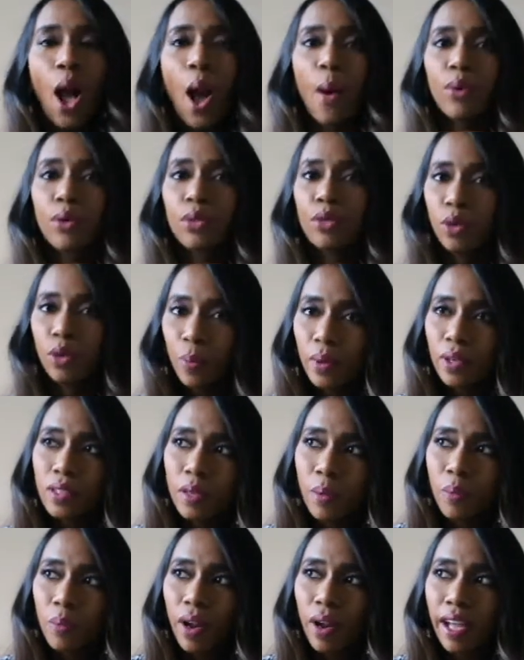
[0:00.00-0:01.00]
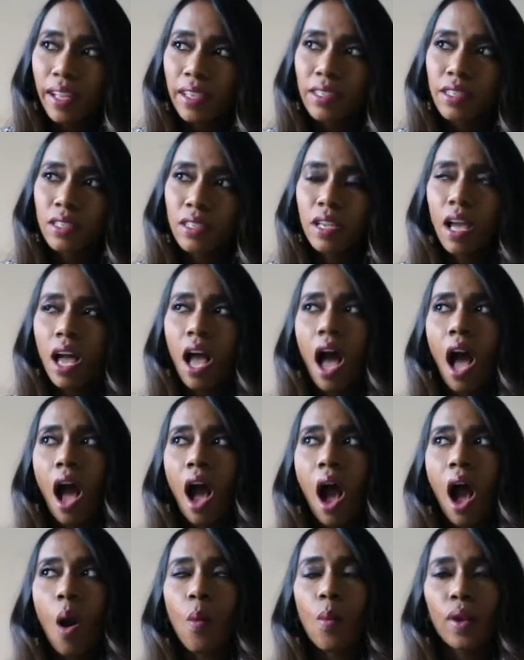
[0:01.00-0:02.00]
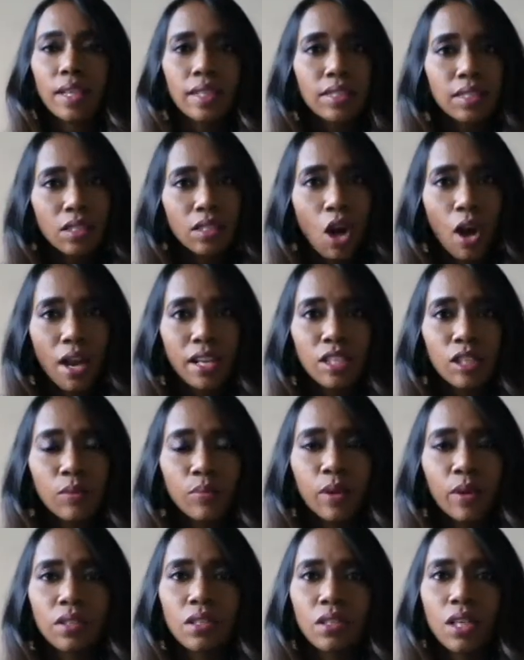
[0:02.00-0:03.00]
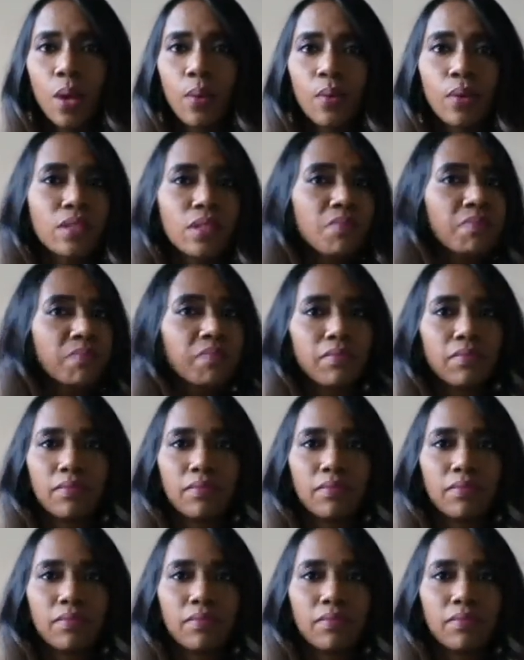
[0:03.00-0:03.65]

I was super surprised. When I saw it in person, I was,